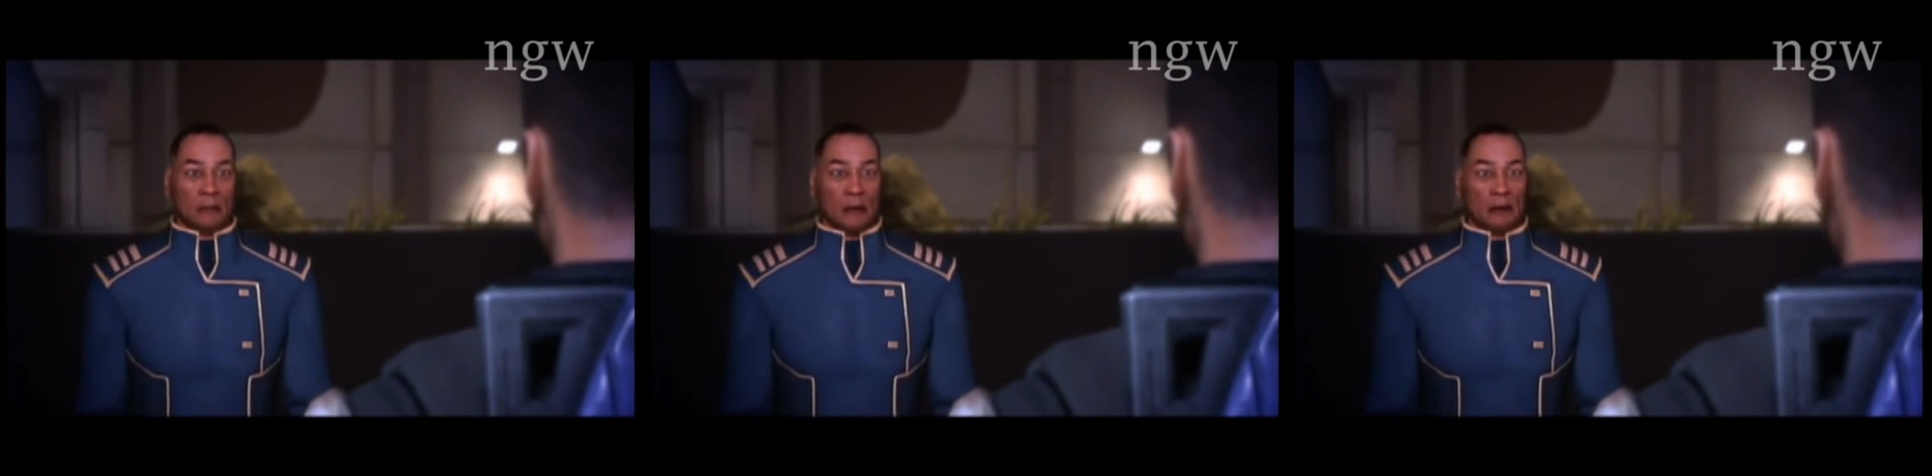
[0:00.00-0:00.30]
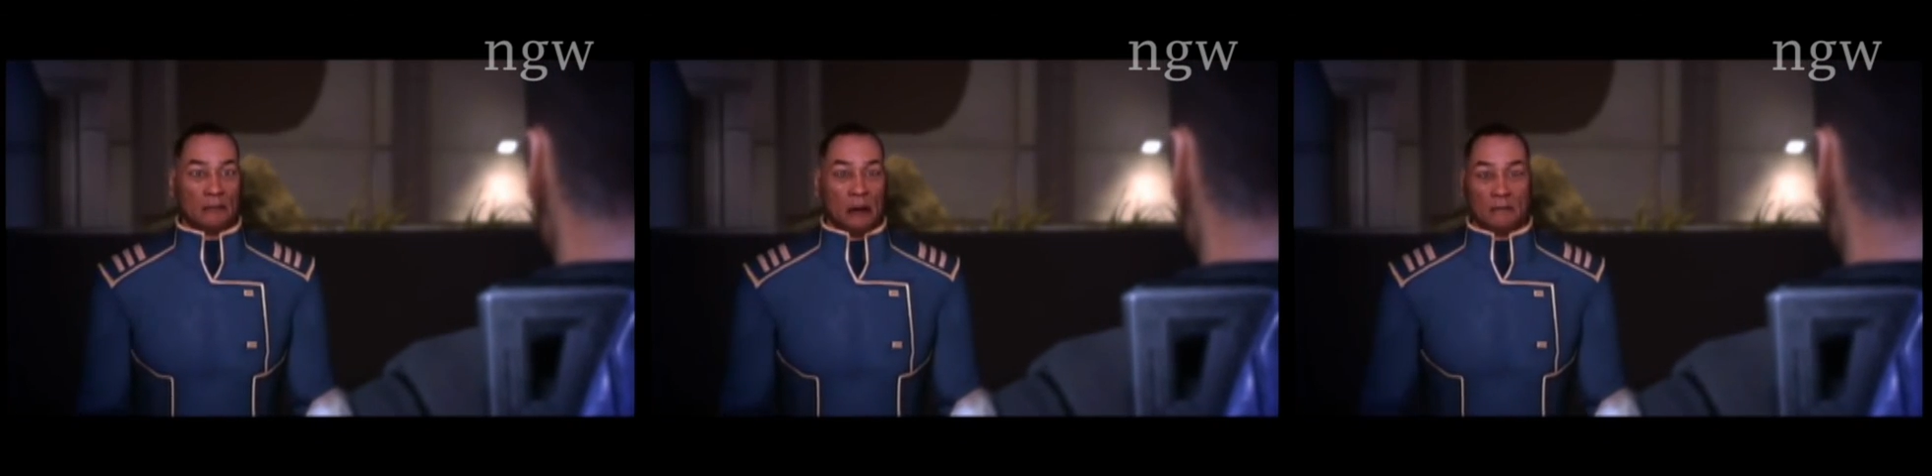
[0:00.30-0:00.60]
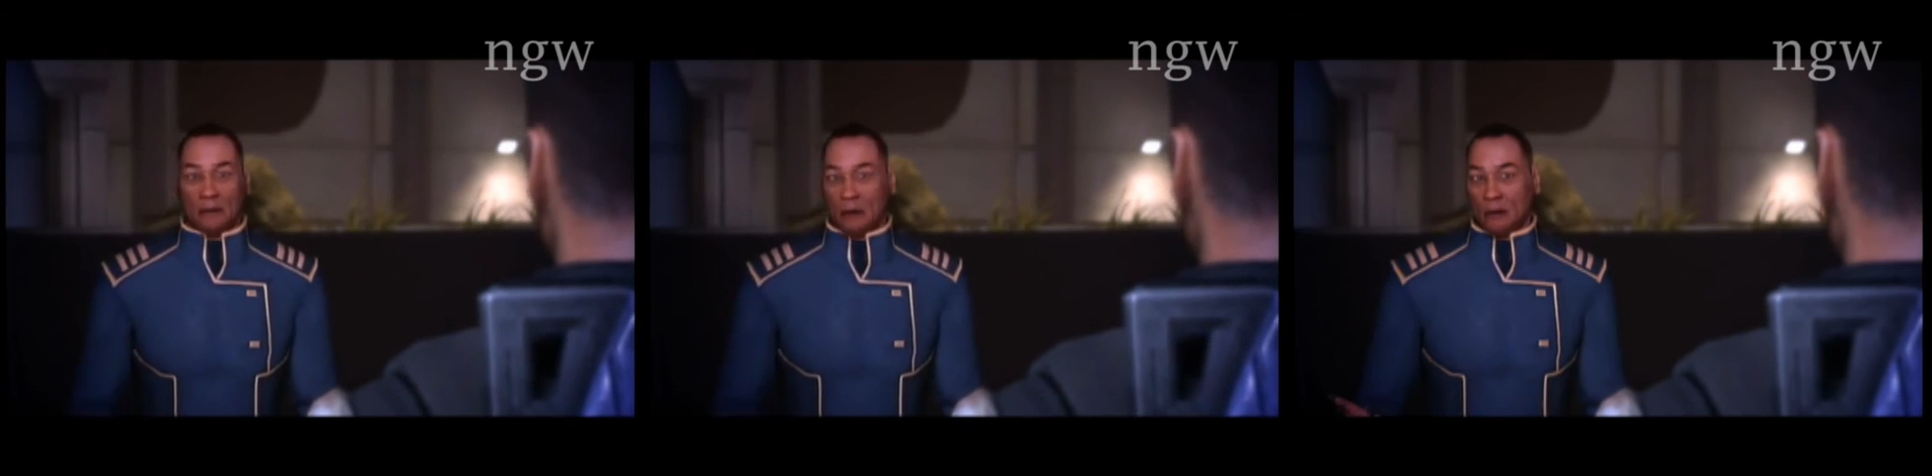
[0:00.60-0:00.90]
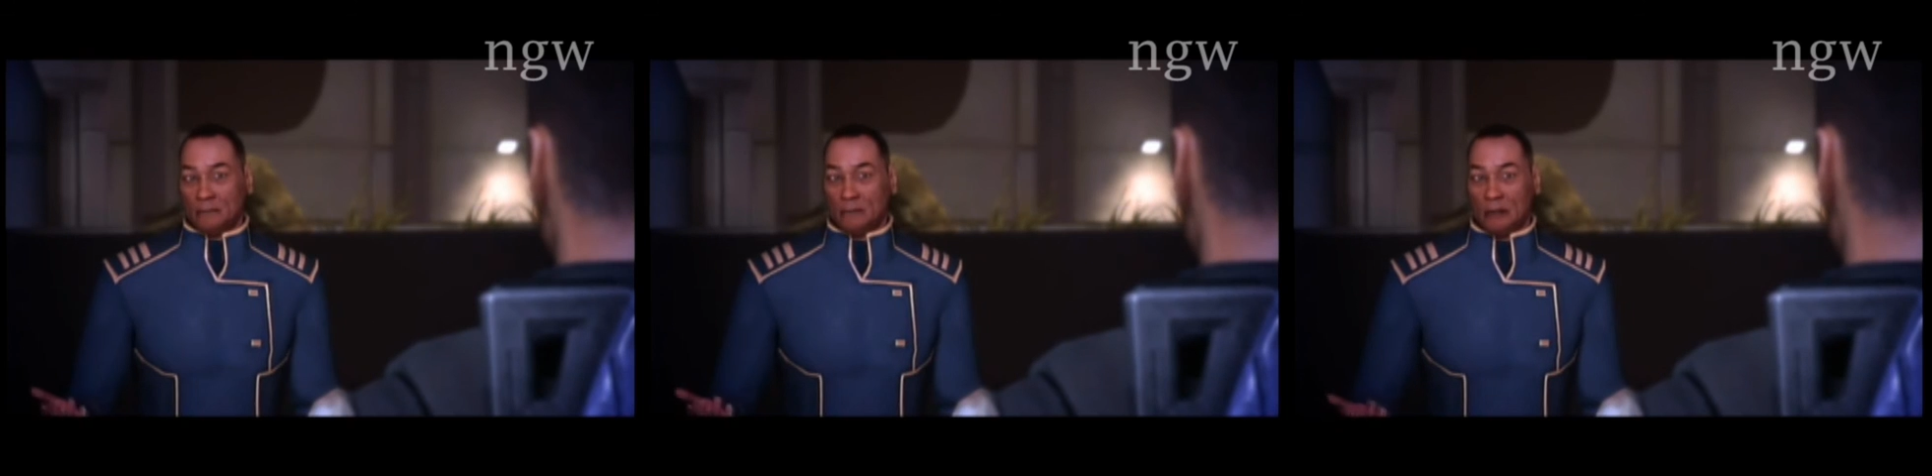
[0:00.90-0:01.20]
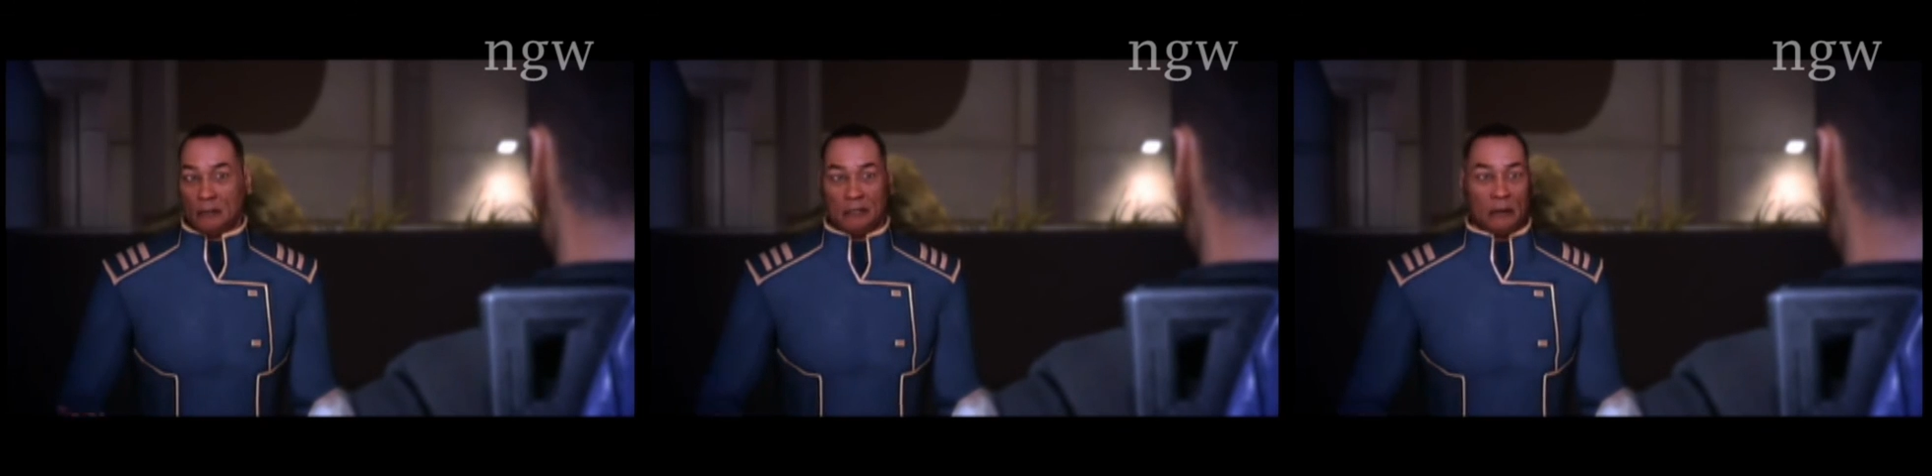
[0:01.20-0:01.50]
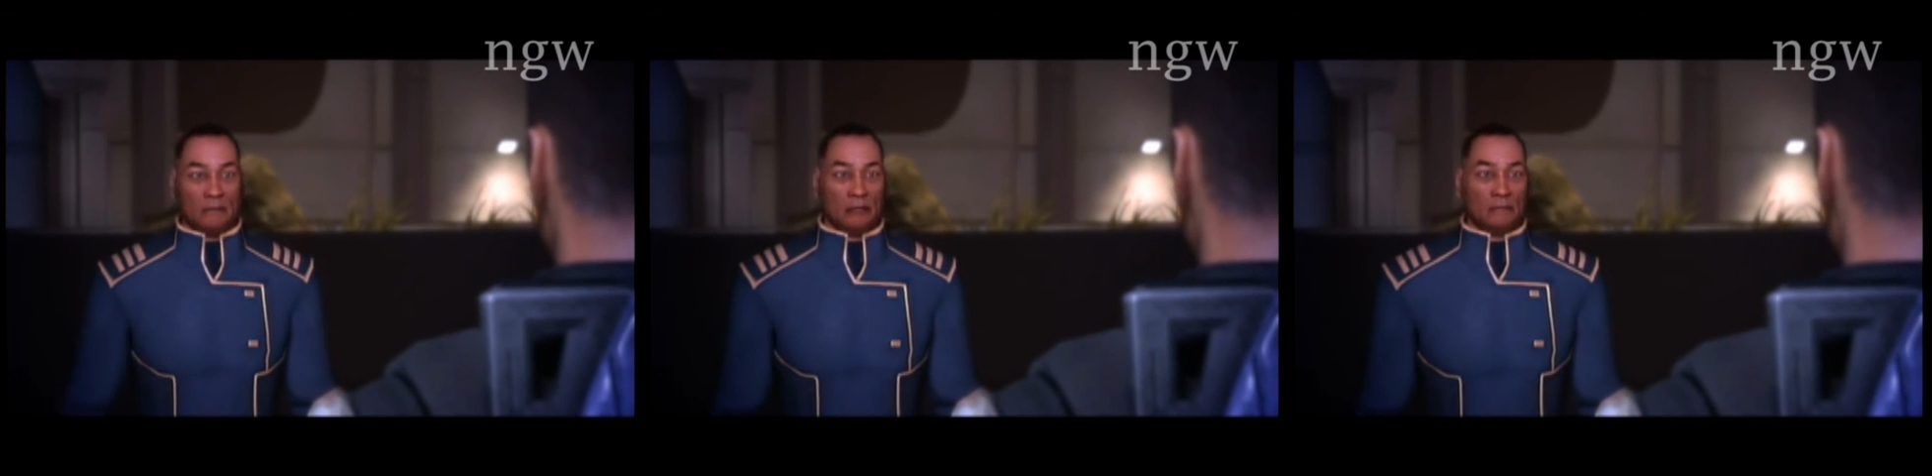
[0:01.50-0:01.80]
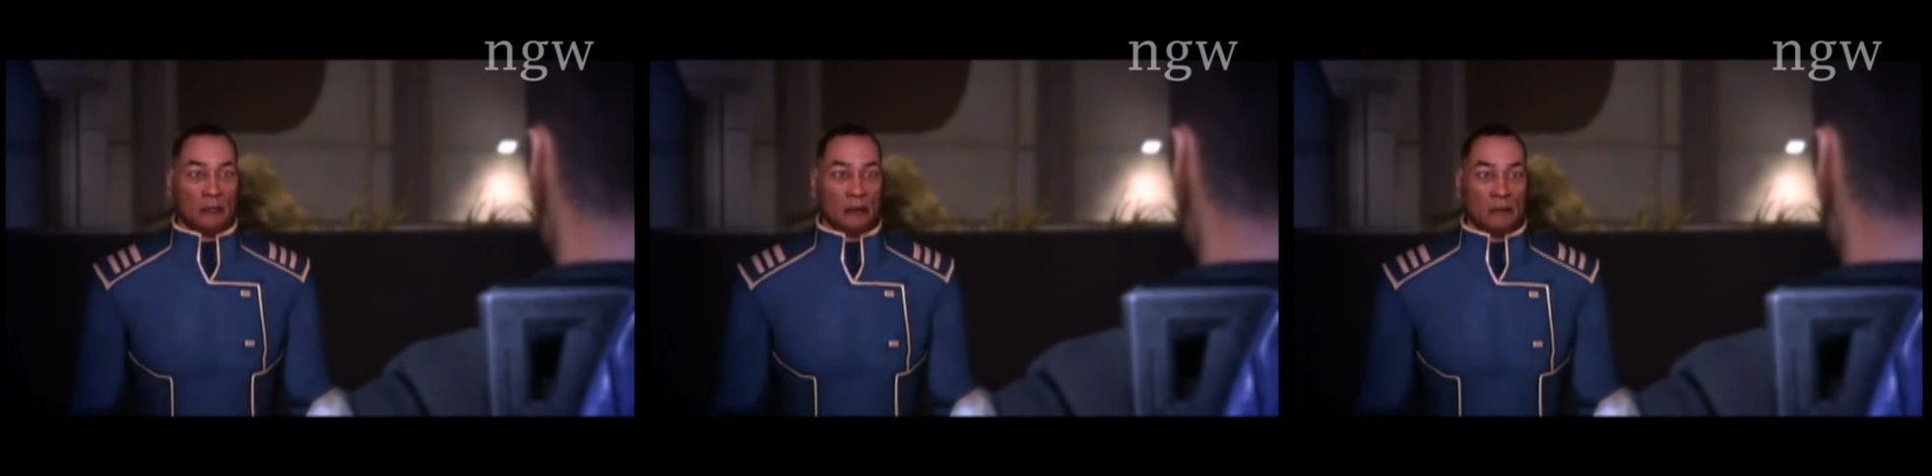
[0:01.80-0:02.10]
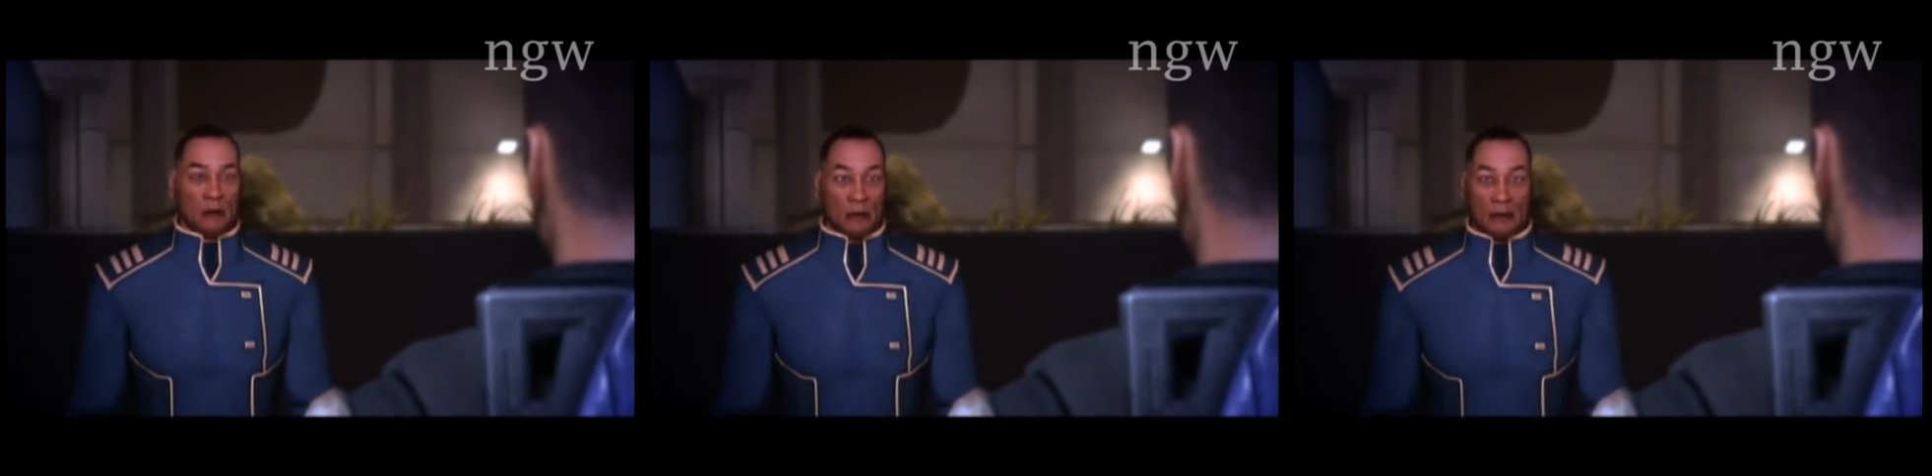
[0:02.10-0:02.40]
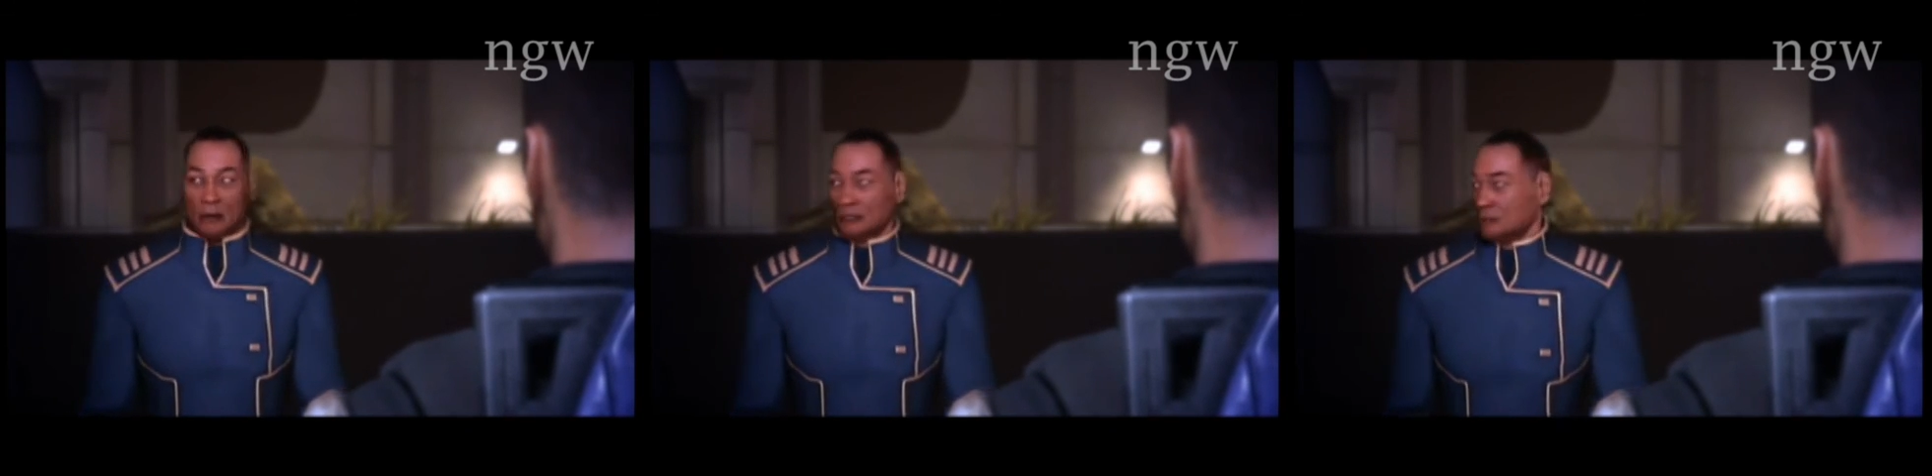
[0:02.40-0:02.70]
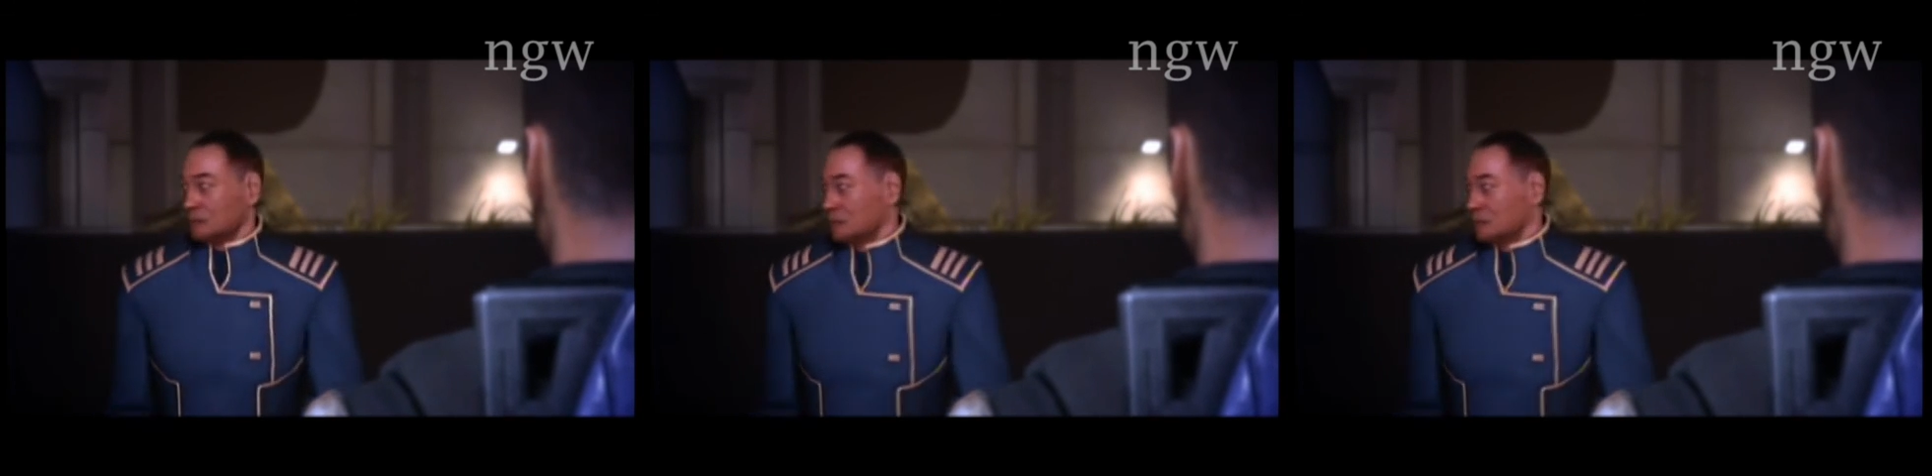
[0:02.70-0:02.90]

I'll be over in the Ambassador's office if you need anything else.